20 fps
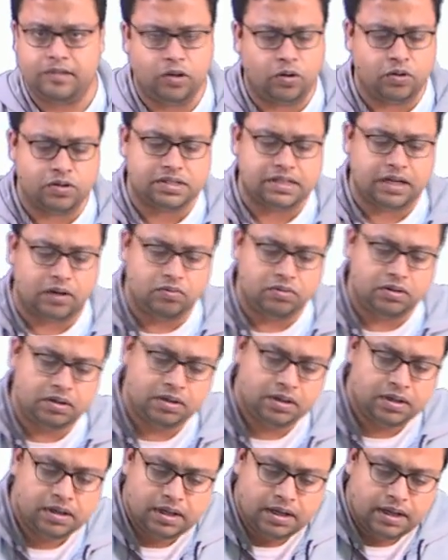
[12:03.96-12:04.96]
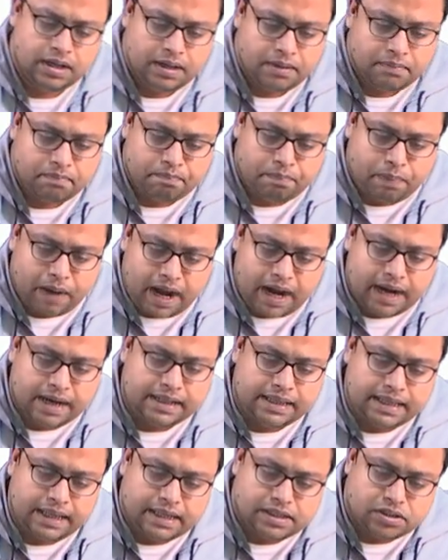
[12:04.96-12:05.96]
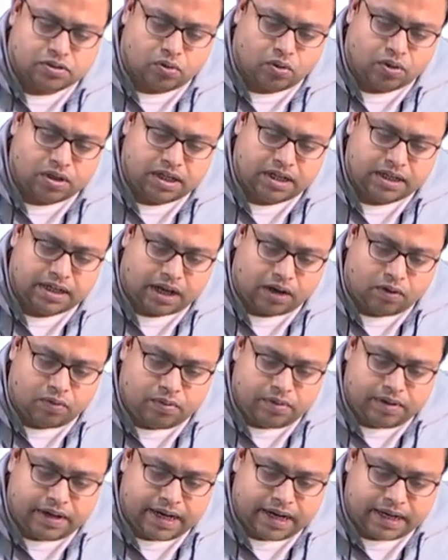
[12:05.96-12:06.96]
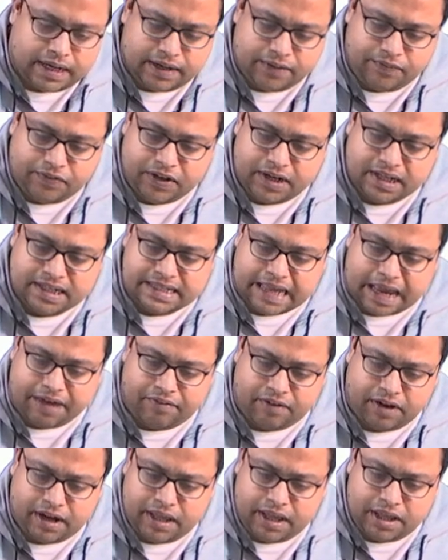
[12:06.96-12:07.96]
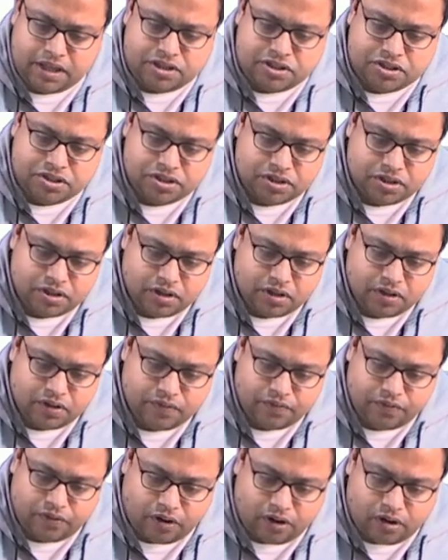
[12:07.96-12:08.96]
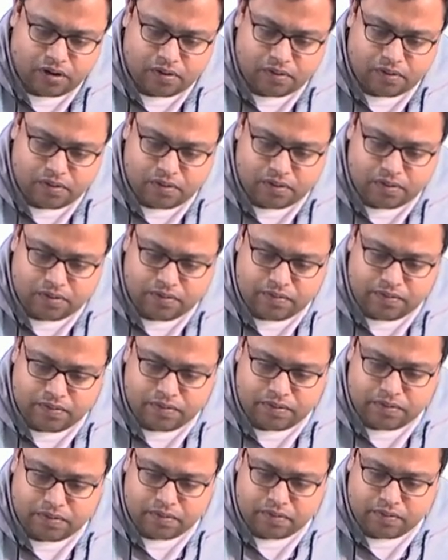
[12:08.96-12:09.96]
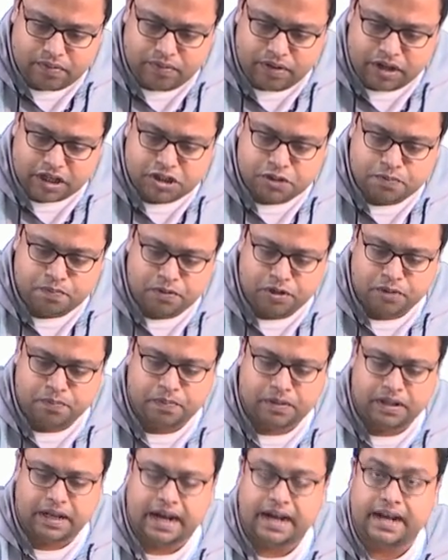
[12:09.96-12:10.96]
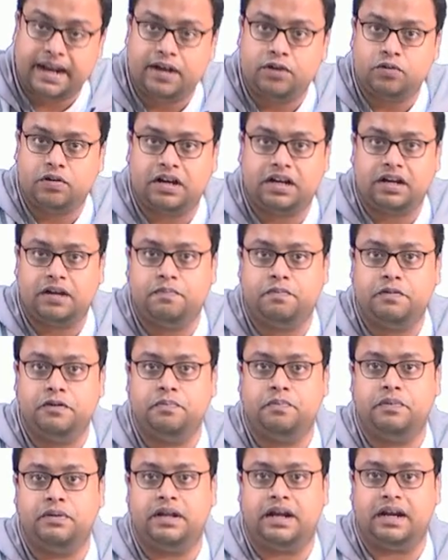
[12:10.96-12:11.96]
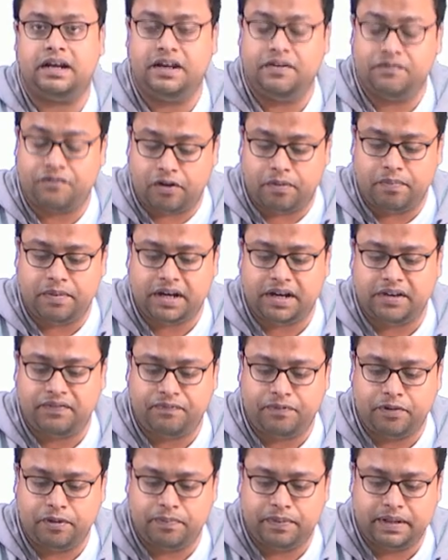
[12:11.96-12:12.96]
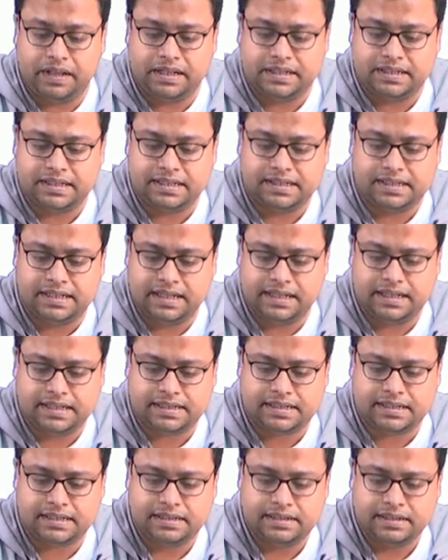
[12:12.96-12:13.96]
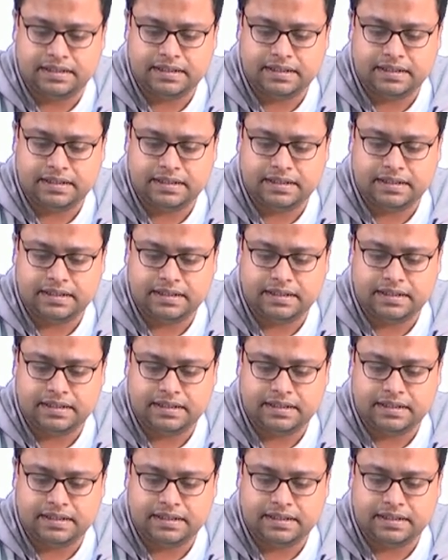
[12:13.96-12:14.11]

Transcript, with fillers: goes down. But this going down rate if it is average for rich people and educated people and informative people this is this